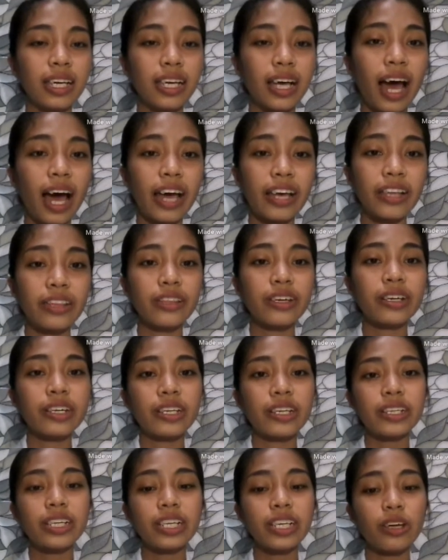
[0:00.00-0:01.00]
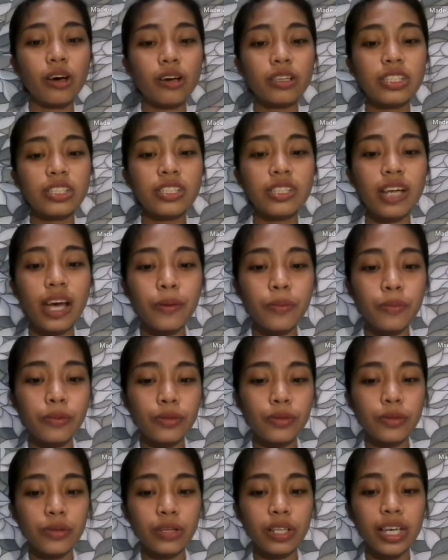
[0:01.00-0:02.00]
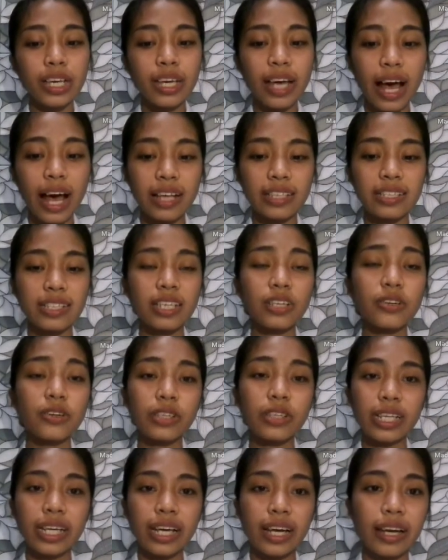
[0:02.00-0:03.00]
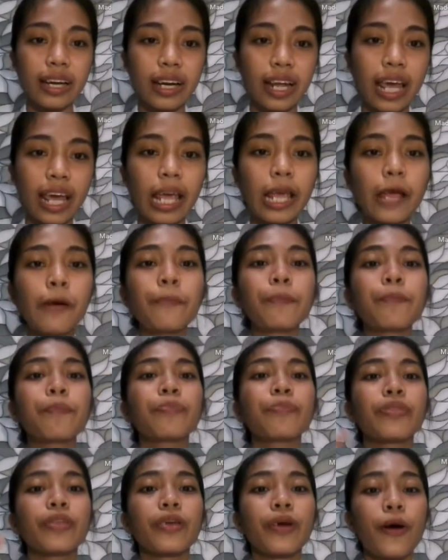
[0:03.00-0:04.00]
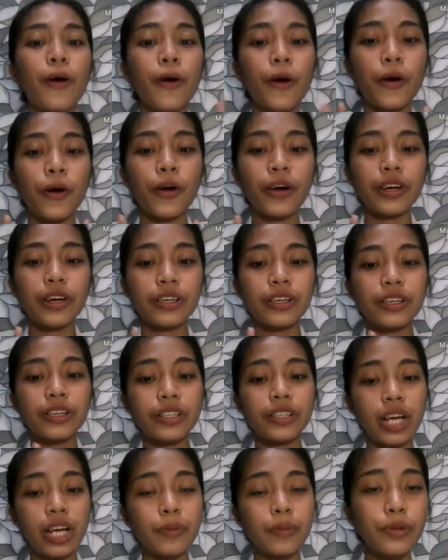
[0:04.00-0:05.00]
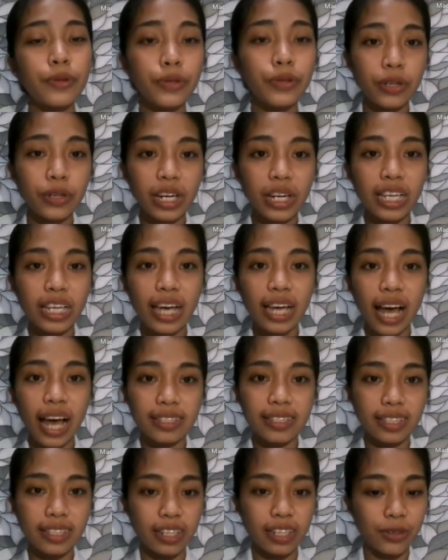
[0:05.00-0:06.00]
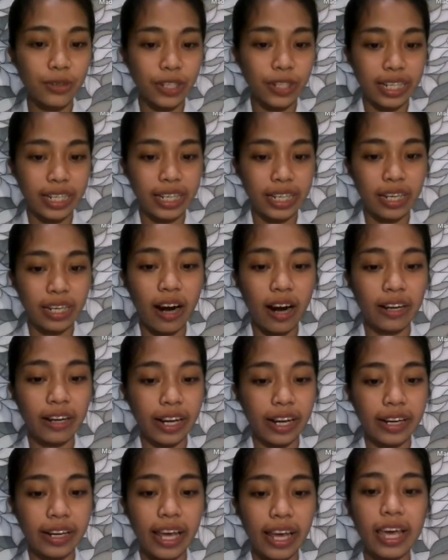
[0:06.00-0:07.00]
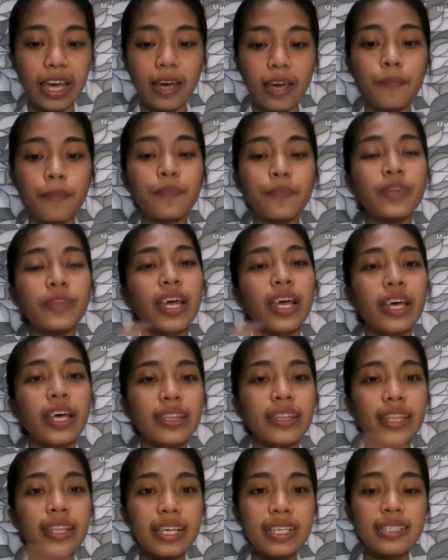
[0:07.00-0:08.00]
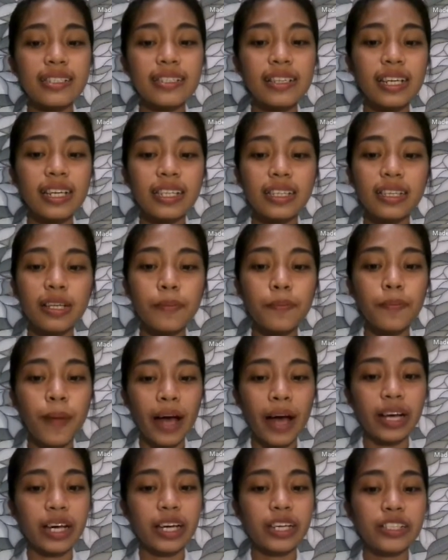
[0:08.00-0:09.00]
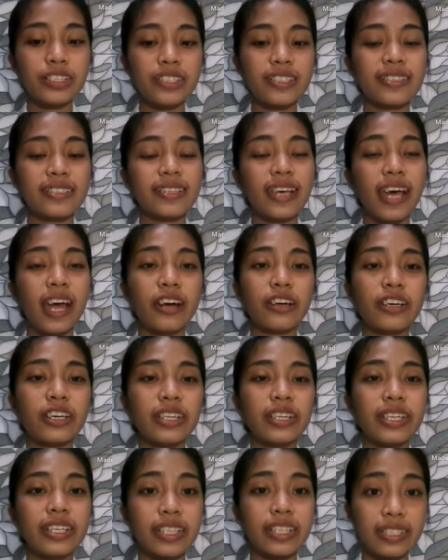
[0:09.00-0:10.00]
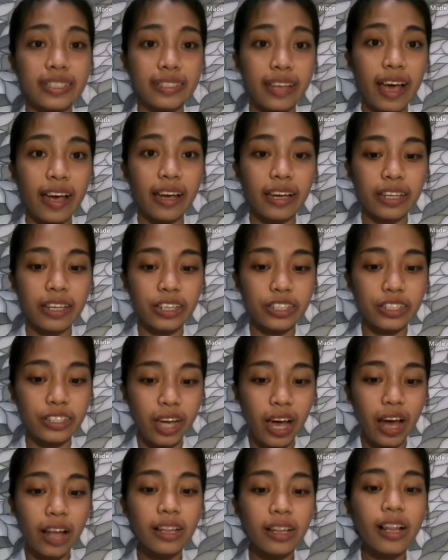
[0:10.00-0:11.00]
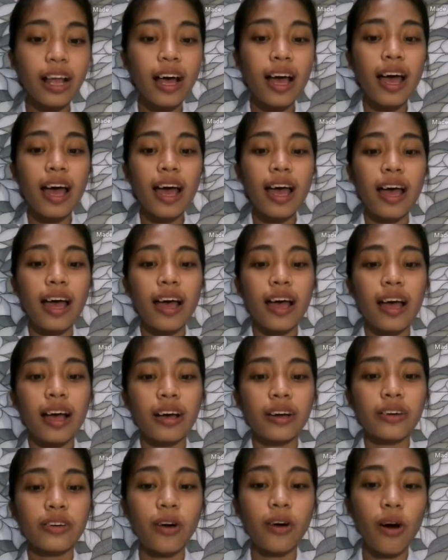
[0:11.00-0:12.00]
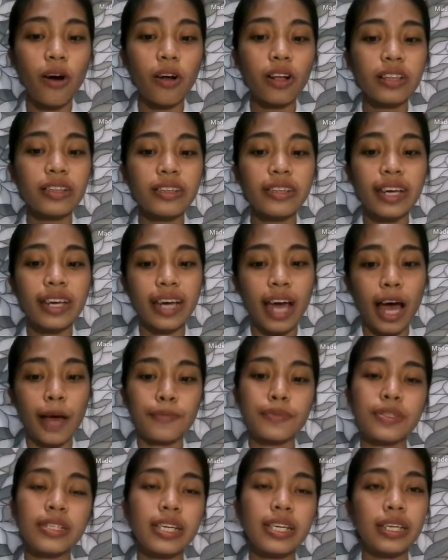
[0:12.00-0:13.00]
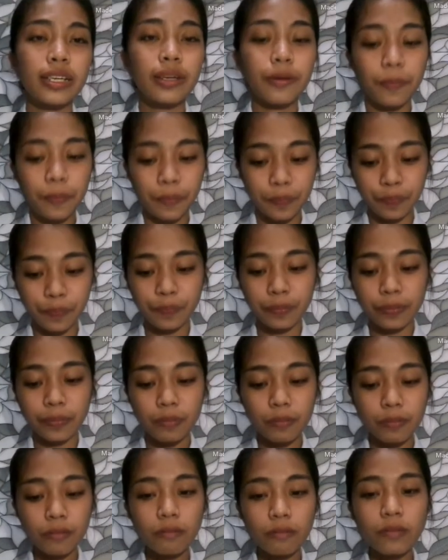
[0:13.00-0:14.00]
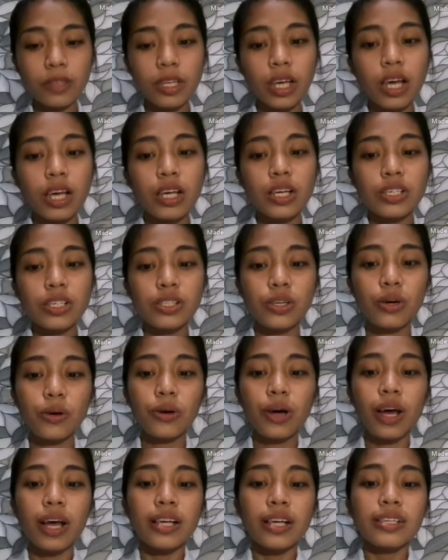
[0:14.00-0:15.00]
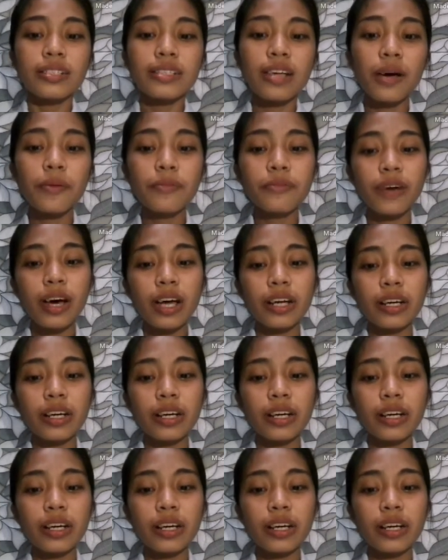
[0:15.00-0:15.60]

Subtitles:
deoxyribonucleic acid or DNA or ribonucleic acid or RNA. This little package is carried in a shell called the capsid. So some